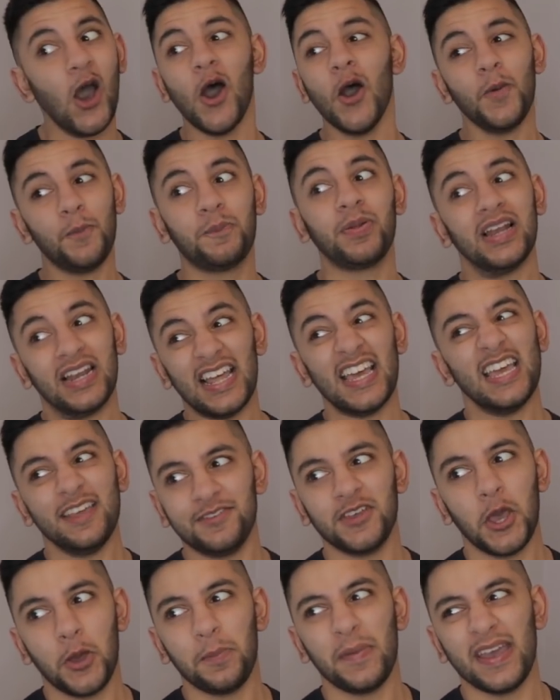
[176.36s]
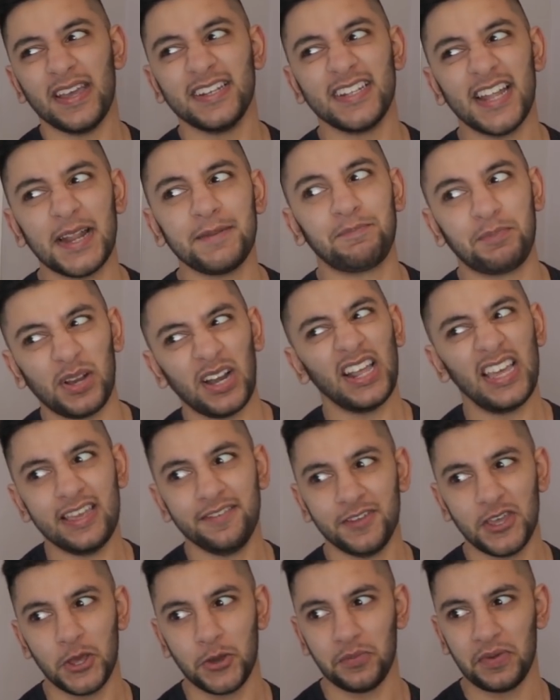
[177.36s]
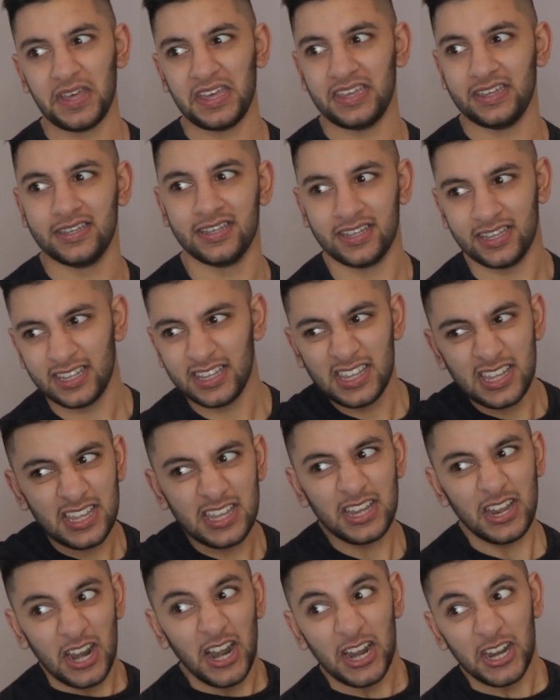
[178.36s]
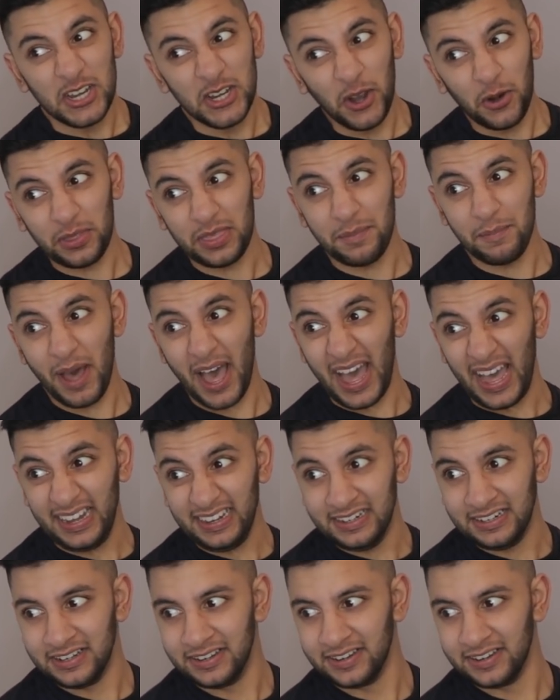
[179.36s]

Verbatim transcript: Oh, believe you me, Dad, believe you me. You're the man.